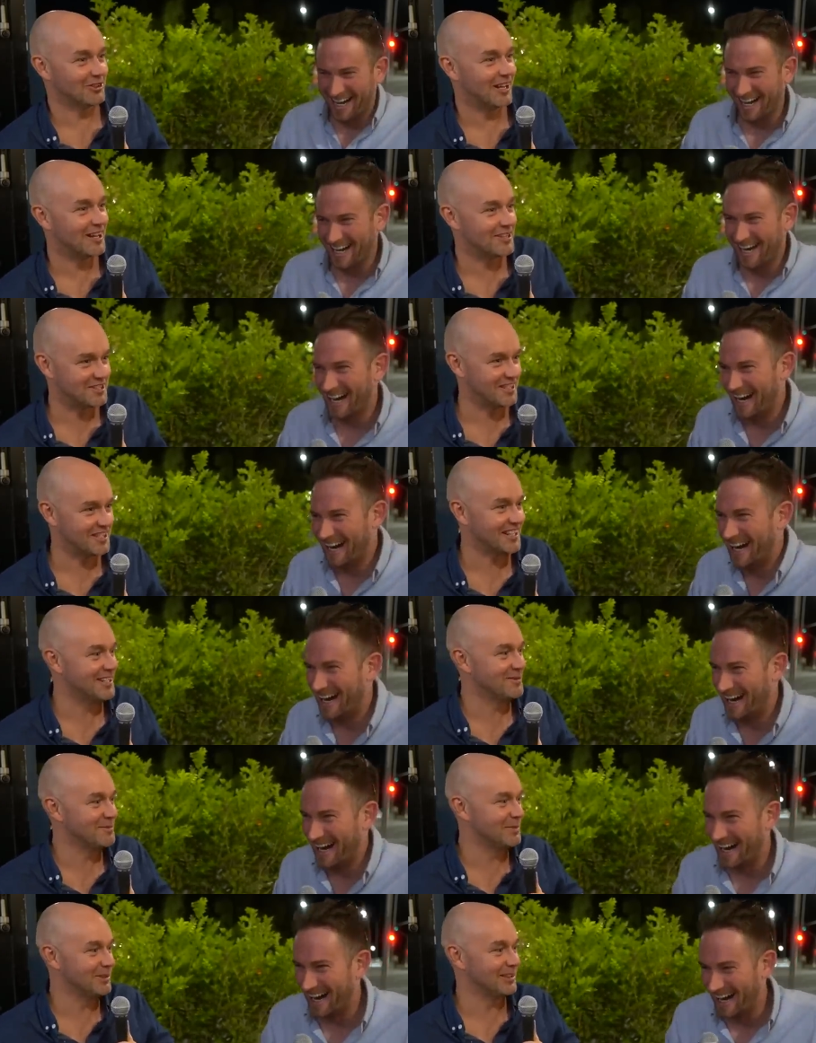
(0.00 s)
Speaker 1: lux are
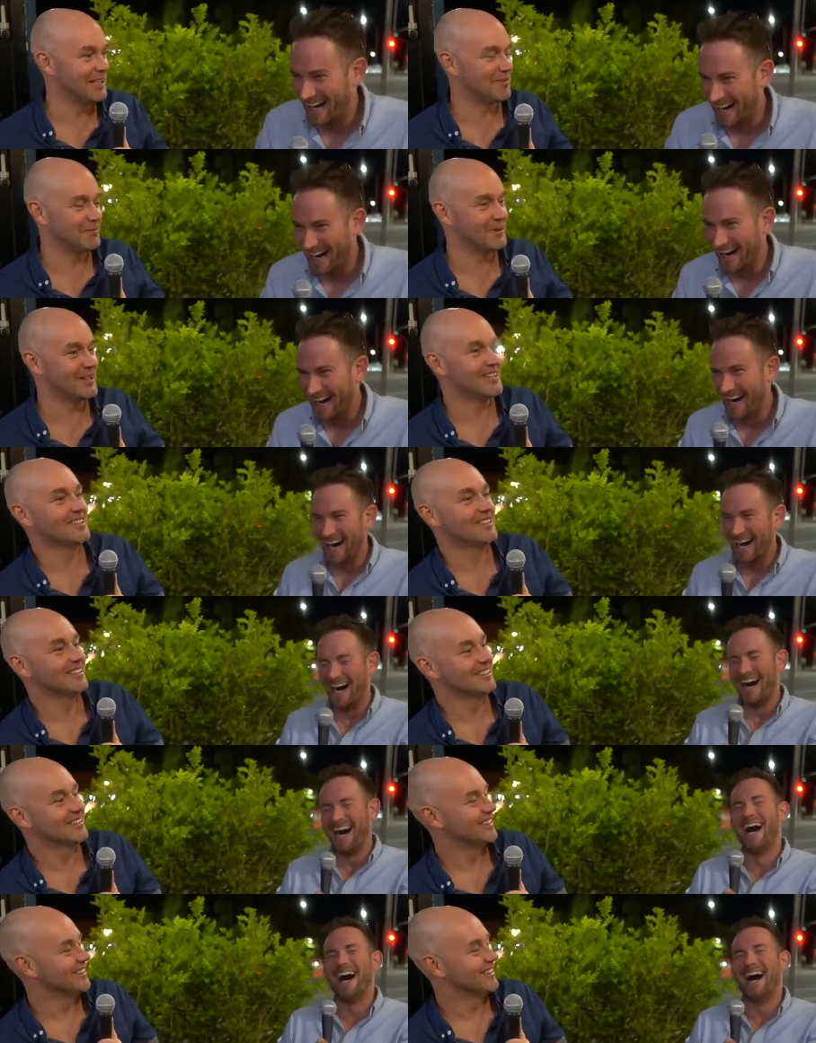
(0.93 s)
there, believe me.
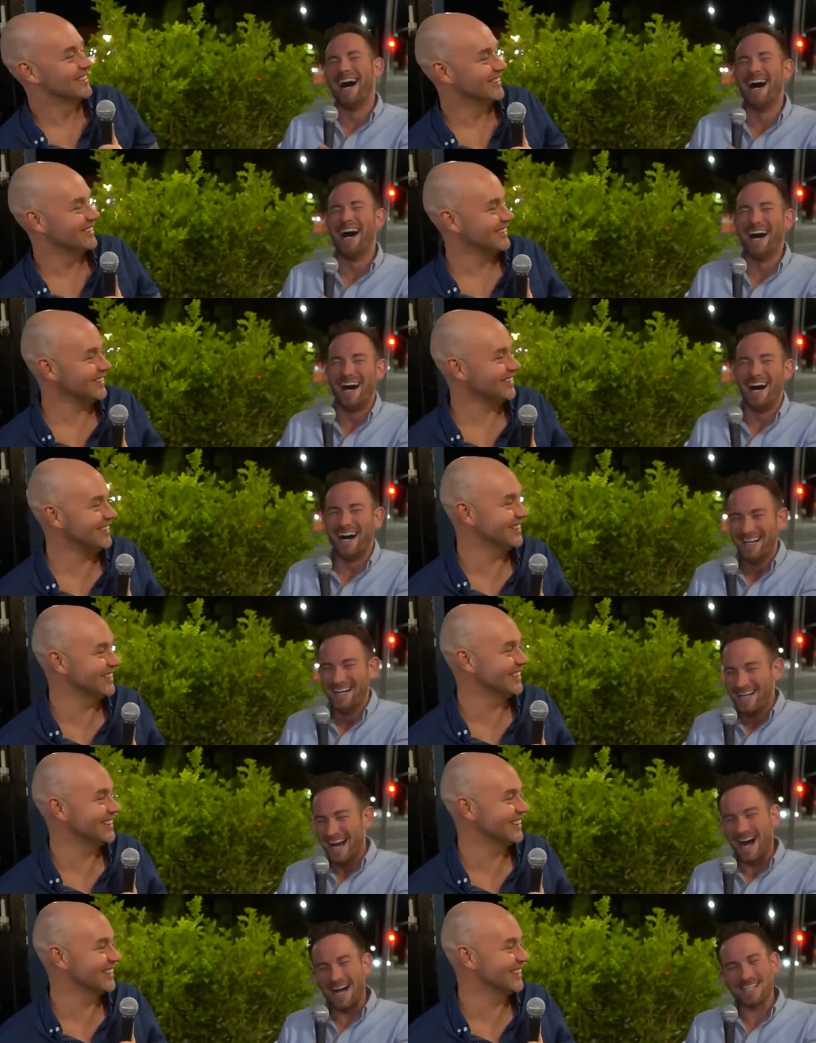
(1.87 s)

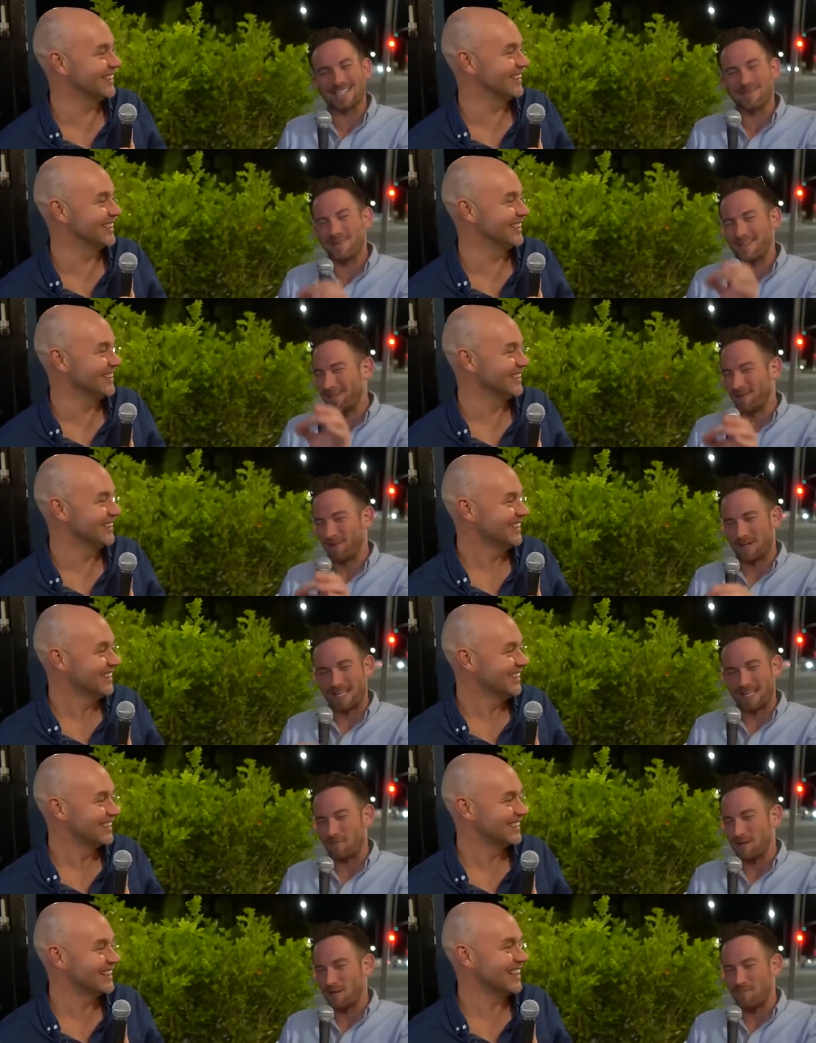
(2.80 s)
Speaker 2: Has to be little,
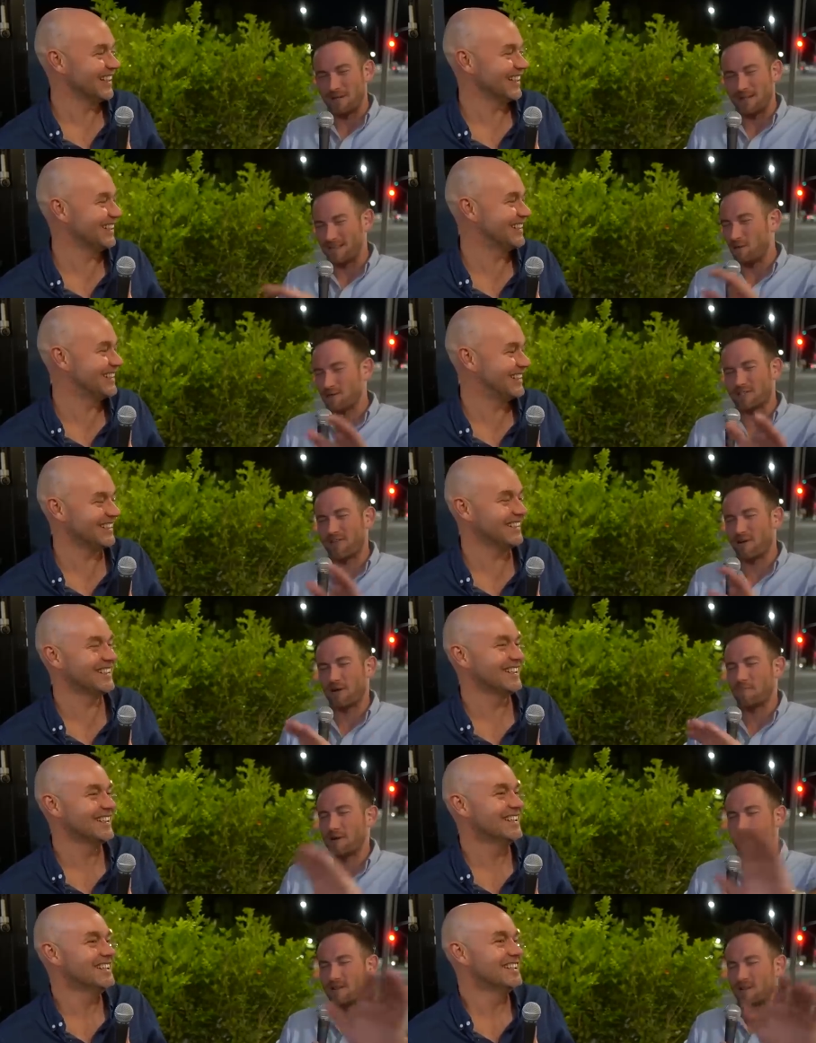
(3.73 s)
cannot be yeah. big. No one's ever
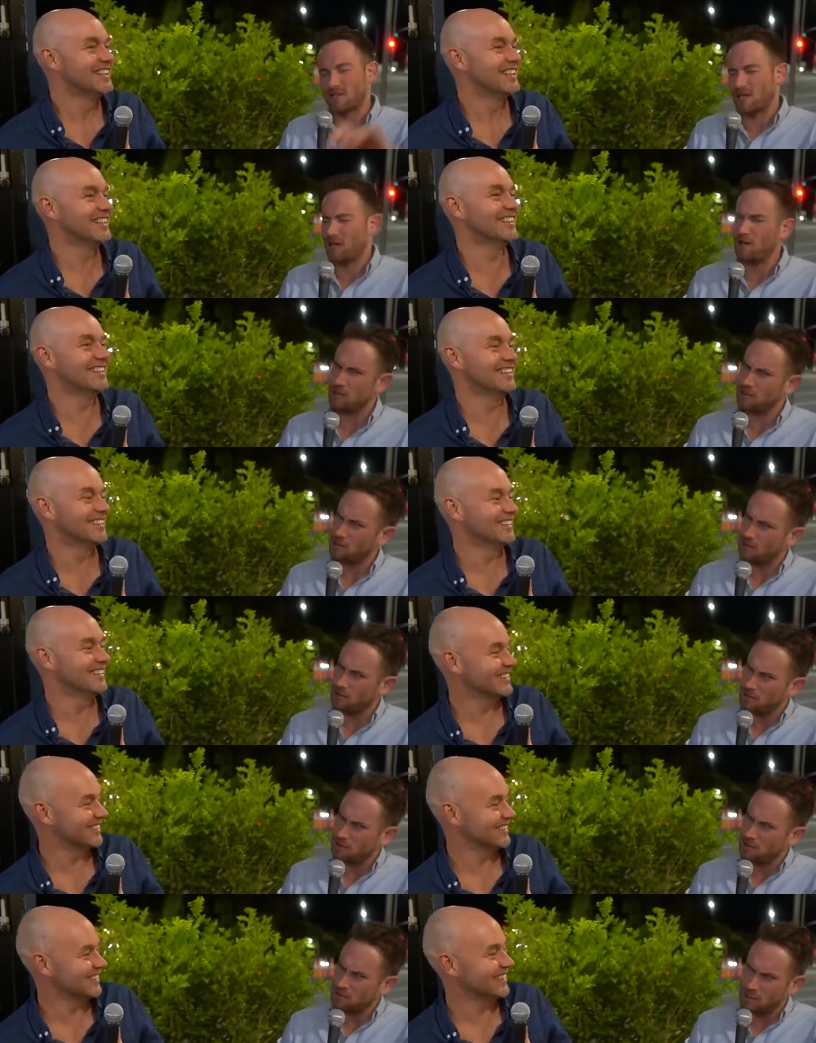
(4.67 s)
had a big lux. Oh,
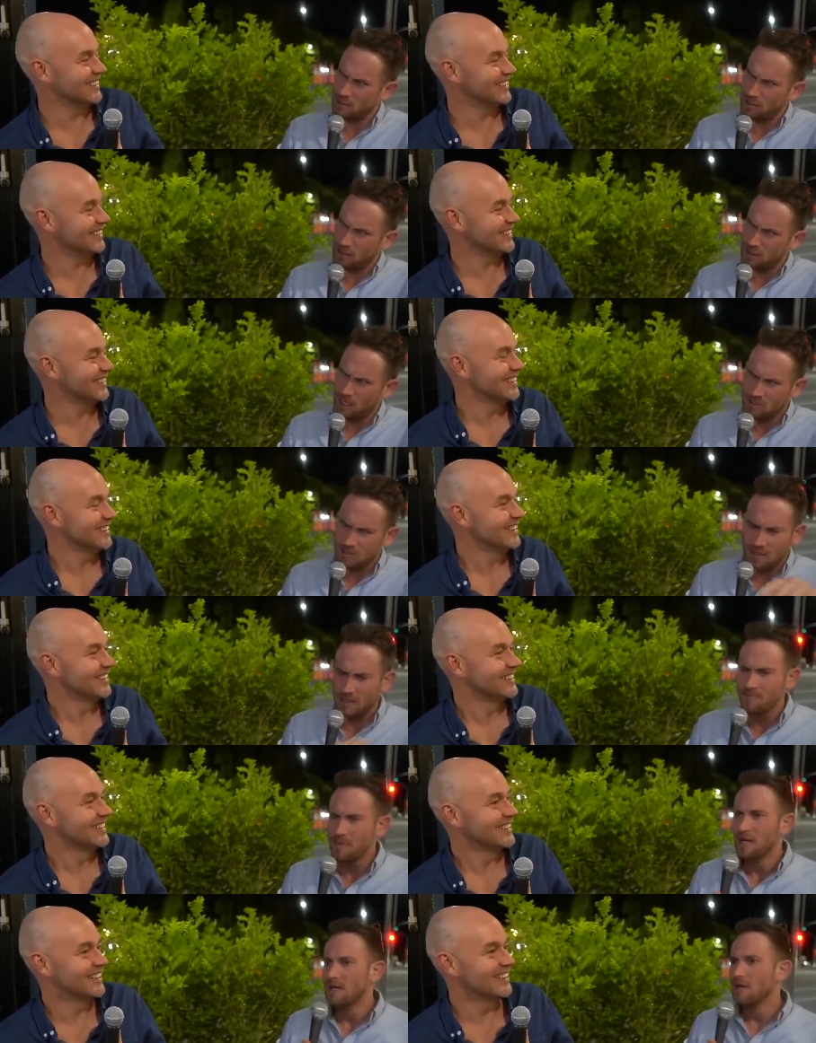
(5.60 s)
little, little, yeah. little
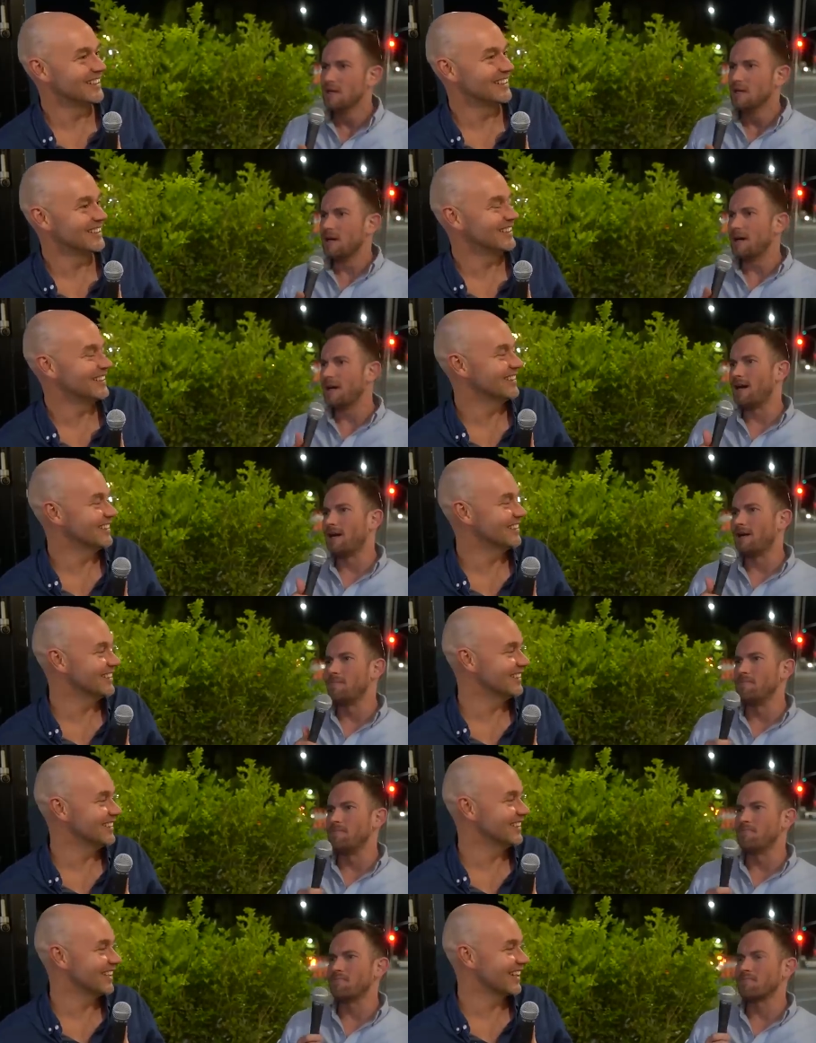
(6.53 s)
are there. Yeah.
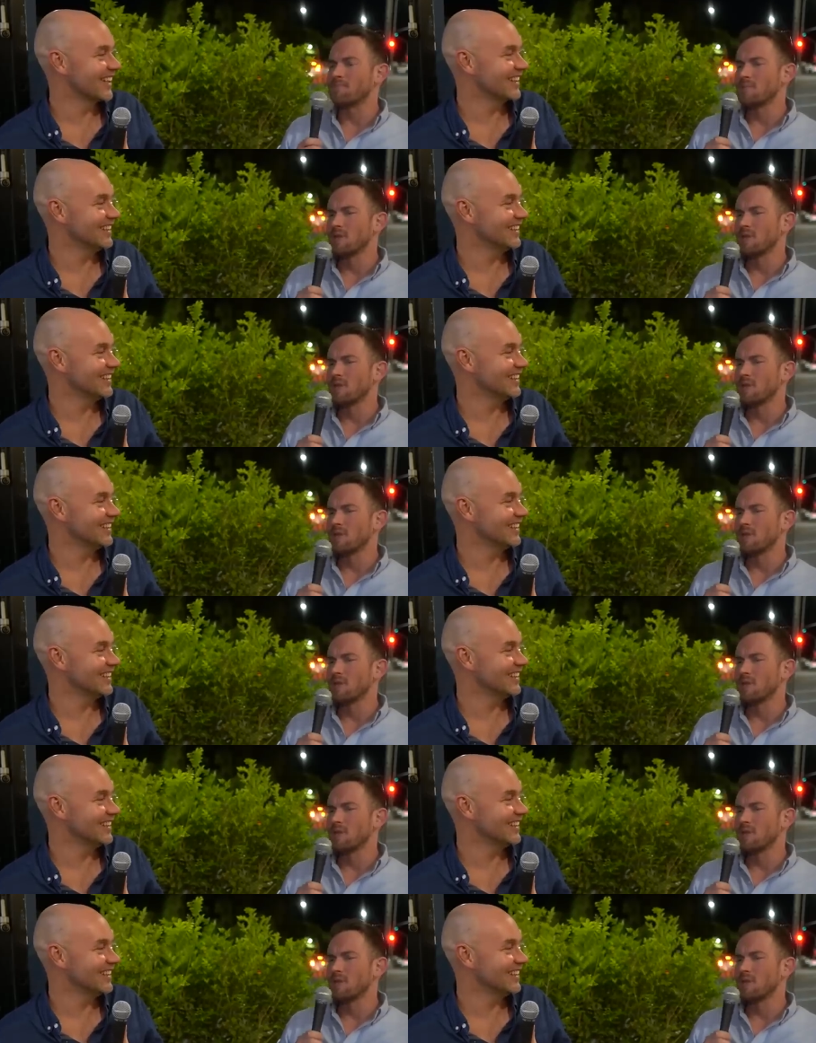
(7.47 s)
Um,